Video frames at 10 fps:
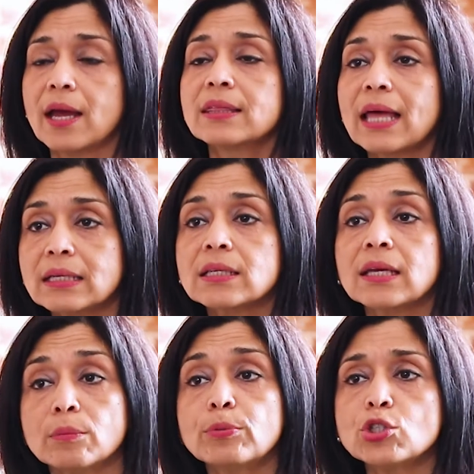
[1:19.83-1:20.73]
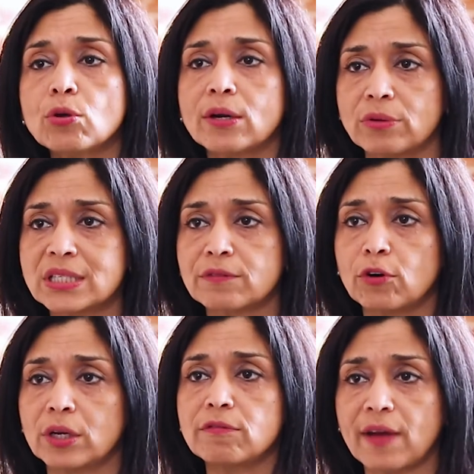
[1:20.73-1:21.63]
that can put you at risk
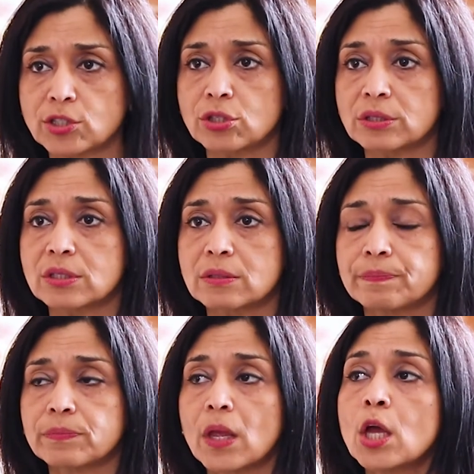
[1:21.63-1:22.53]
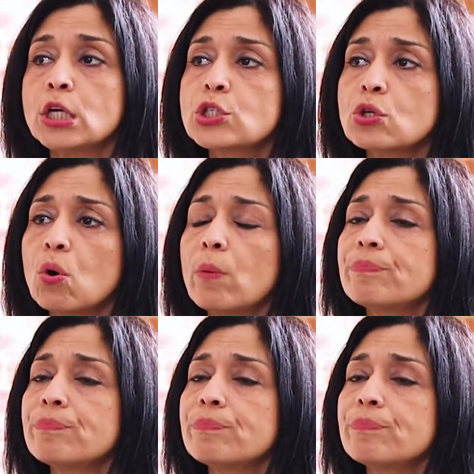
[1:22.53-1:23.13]
for infections. So